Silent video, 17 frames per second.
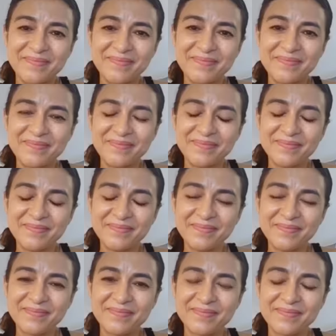
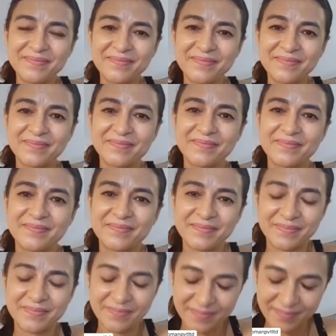
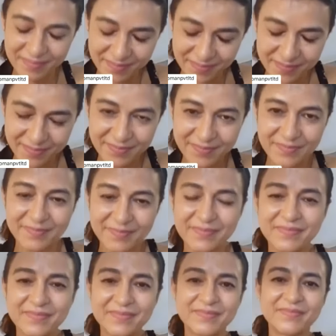
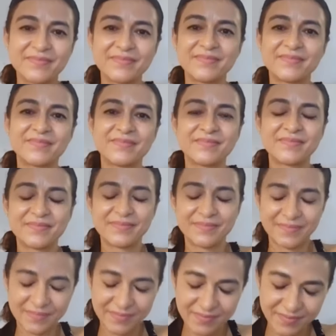
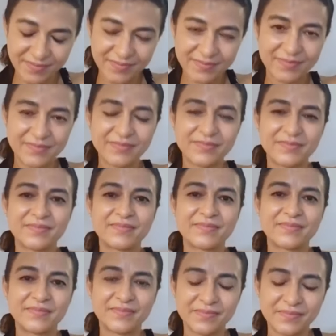
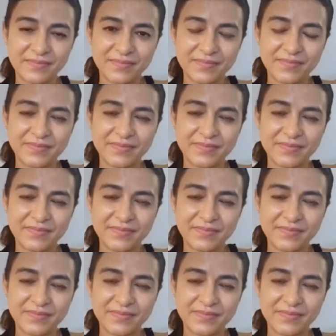(silent)